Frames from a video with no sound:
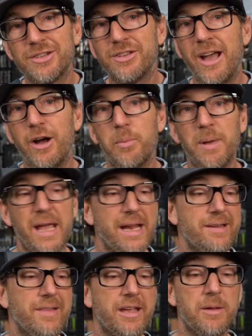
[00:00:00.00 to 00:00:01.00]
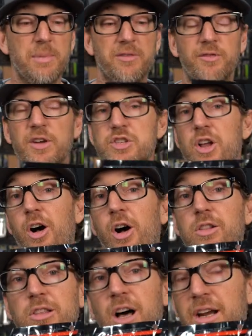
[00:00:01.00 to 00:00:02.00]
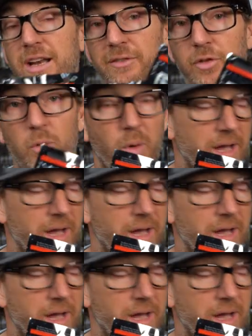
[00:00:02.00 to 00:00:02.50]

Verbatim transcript: style bait that can be fished a lot of different